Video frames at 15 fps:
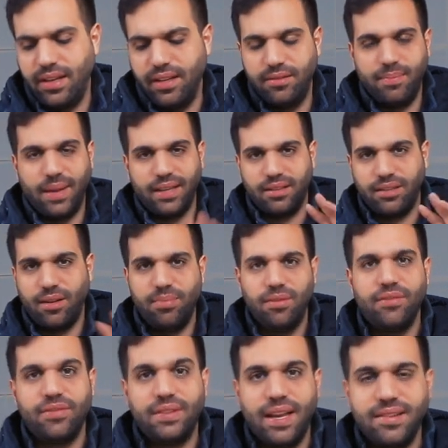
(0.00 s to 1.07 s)
got it back a
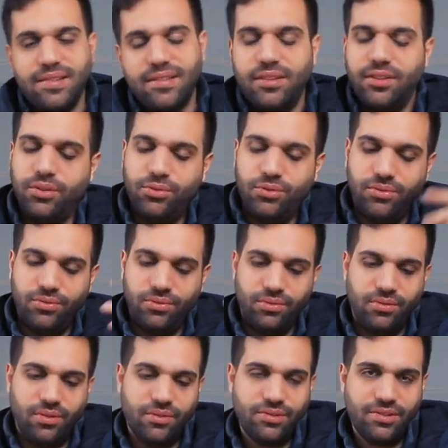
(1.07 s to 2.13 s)
couple of days ago to do
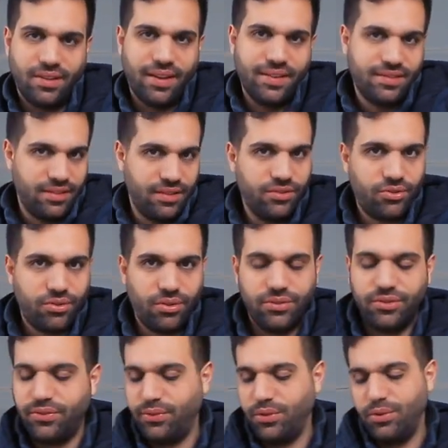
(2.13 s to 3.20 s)
those nice
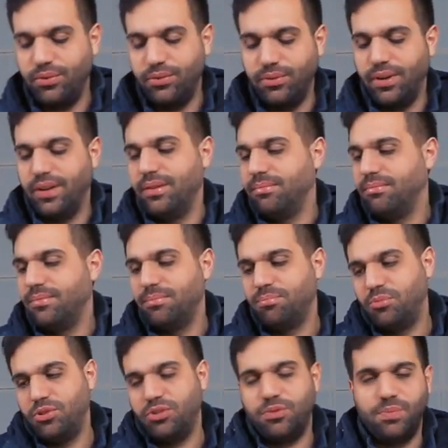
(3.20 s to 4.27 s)
intros for you and
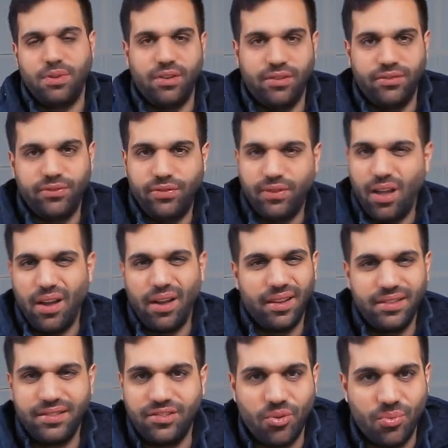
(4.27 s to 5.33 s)
just because
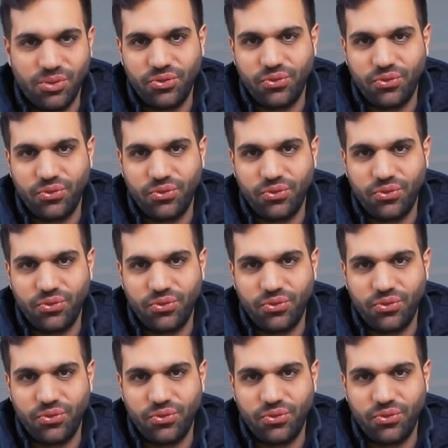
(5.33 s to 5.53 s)
flying is so much